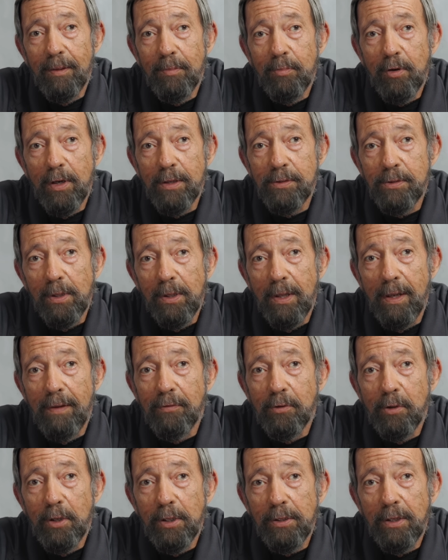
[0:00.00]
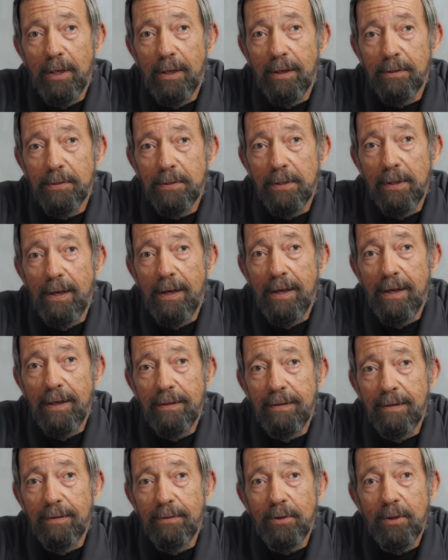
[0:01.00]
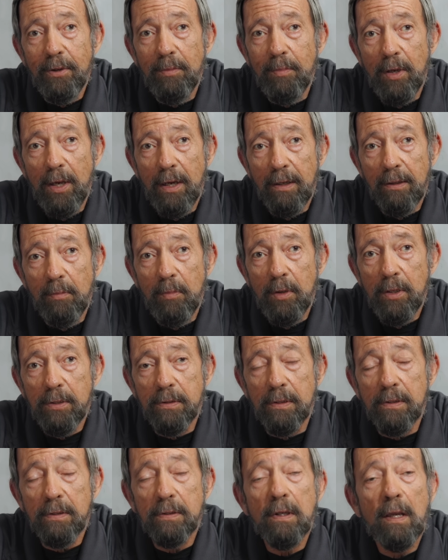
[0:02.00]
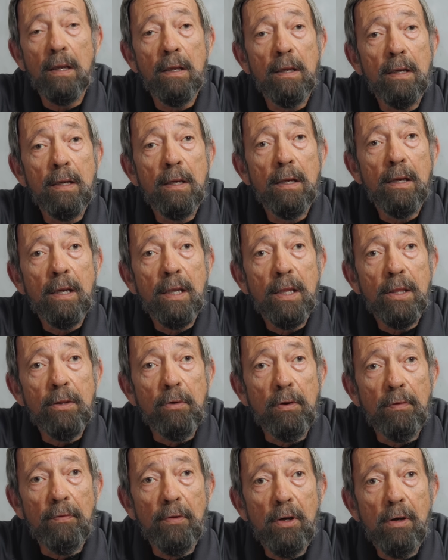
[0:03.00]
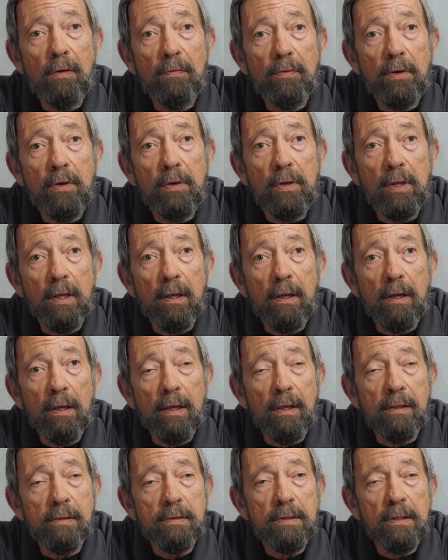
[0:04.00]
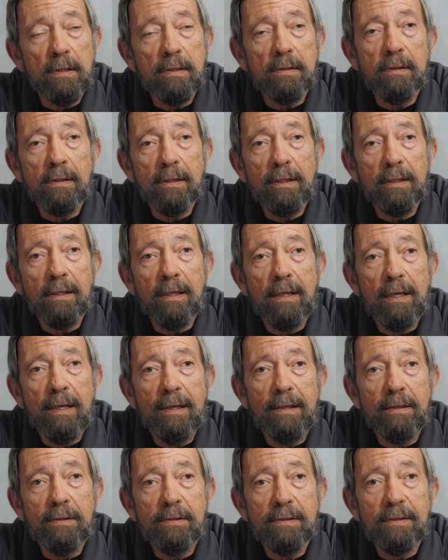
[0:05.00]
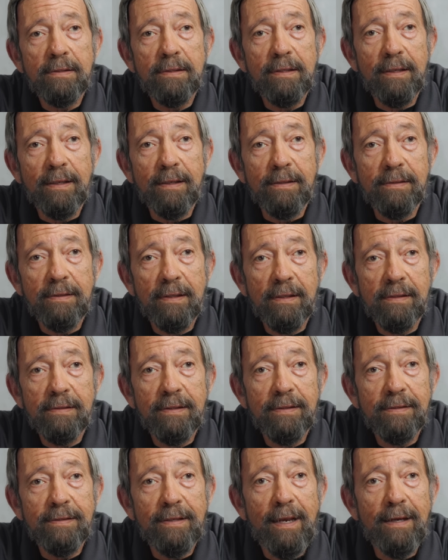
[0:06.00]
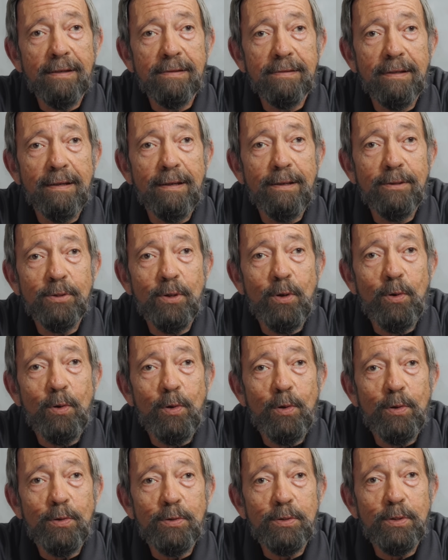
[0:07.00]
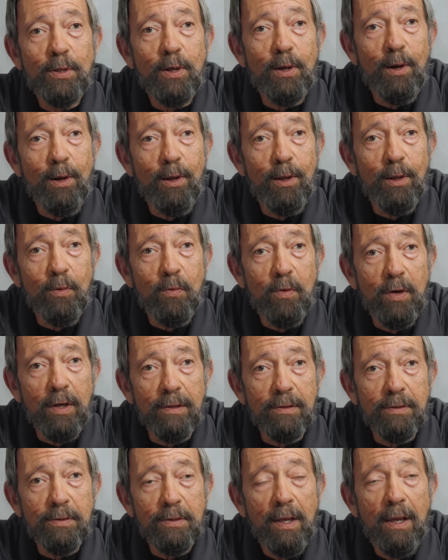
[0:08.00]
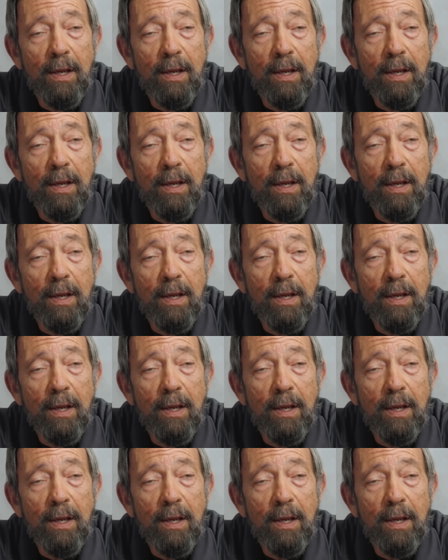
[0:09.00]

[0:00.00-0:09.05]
press a lever or tug a slide, and you're back to business. The revolver, you got to get 6 little guys and 6 exact size holes all at once.